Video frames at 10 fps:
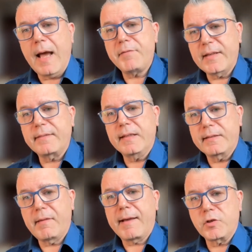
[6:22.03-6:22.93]

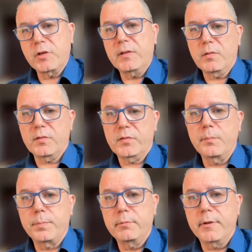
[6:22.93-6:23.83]
satisfaction is also
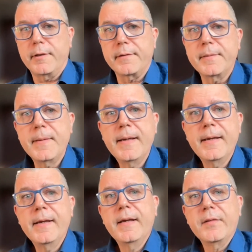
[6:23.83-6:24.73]
poor.
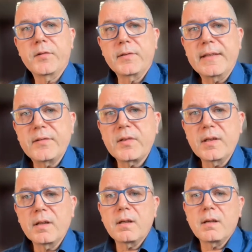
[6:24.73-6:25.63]
So this
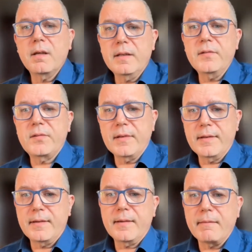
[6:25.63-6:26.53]

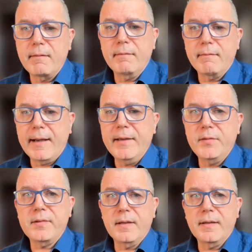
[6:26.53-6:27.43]

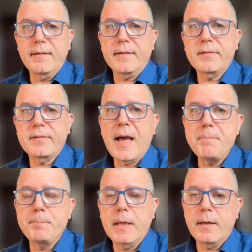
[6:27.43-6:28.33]
raise
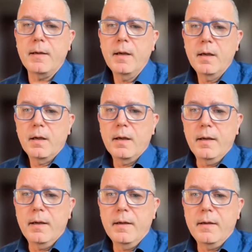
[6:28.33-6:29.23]
some
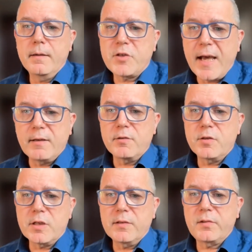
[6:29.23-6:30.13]

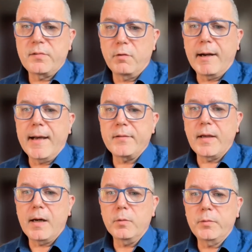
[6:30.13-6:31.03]
challenges for us
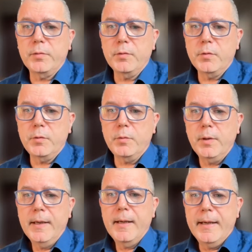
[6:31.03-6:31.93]
how to
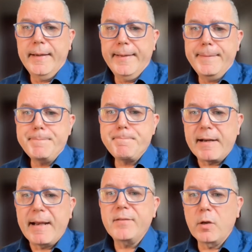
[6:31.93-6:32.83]

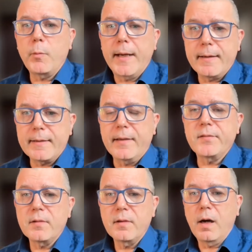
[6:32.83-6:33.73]
raise
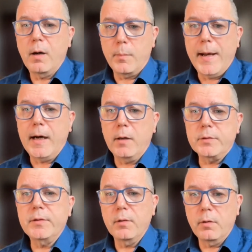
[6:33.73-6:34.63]
awareness
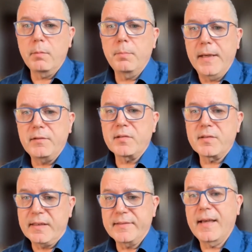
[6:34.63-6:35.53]
about the low basic
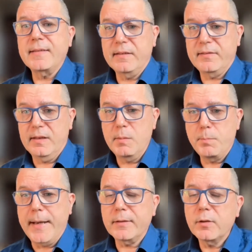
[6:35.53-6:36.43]
skills and this
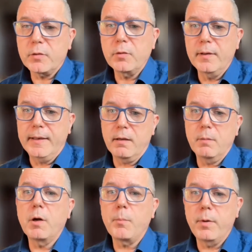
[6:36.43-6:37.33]
impact, not only
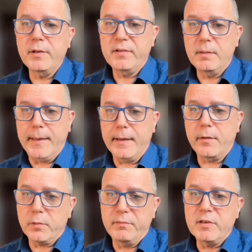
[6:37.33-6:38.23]
among
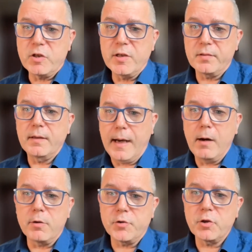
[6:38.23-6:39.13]
policymakers, which is
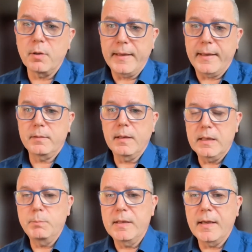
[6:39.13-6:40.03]
our job at
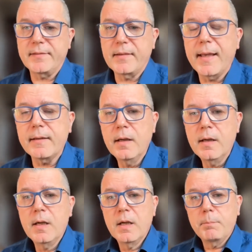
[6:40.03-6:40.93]
EBSN,
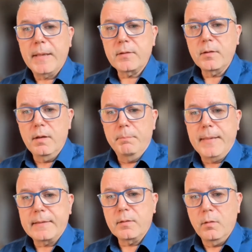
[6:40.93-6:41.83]

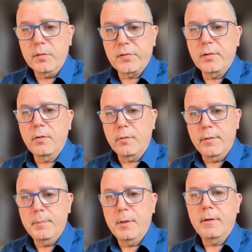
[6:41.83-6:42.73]
but also
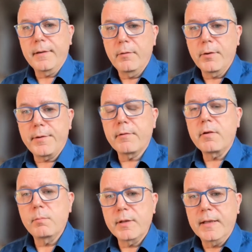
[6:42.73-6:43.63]
among local
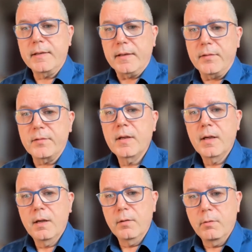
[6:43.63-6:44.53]
communities,
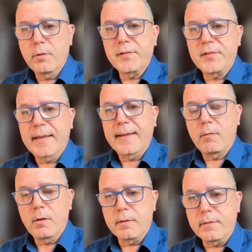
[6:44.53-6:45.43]
local
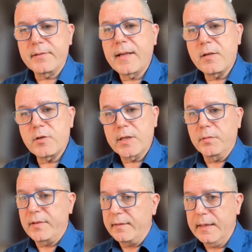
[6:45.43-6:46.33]
stakeholders,
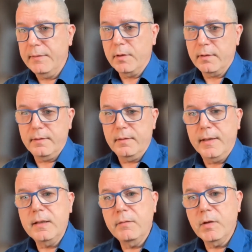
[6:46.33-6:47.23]
NGOs, and even the
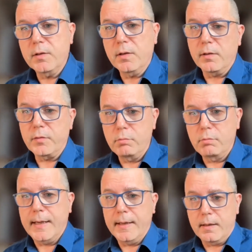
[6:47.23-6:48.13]
individuals
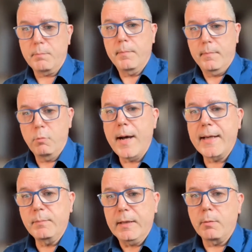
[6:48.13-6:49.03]
who
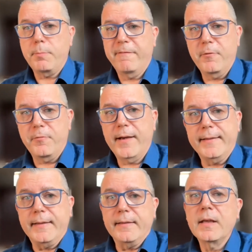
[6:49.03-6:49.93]
might be
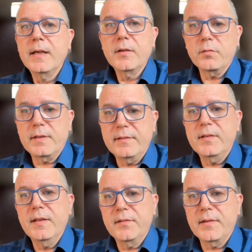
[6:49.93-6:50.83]
affected. So
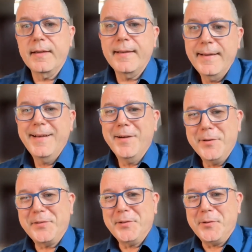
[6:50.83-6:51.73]
this is
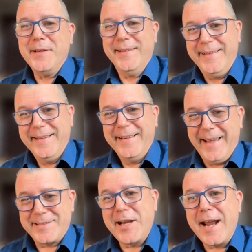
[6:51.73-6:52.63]
also
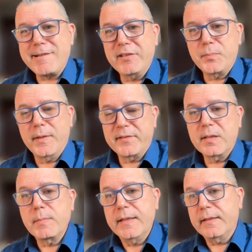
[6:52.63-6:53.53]
a shared
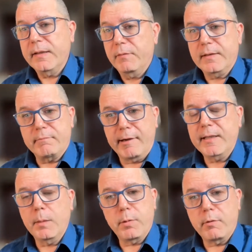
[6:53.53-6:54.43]
responsibility with
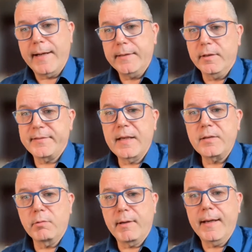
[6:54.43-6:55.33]
training providers,
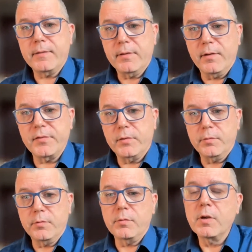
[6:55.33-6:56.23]
educators
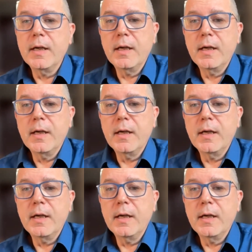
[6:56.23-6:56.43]
to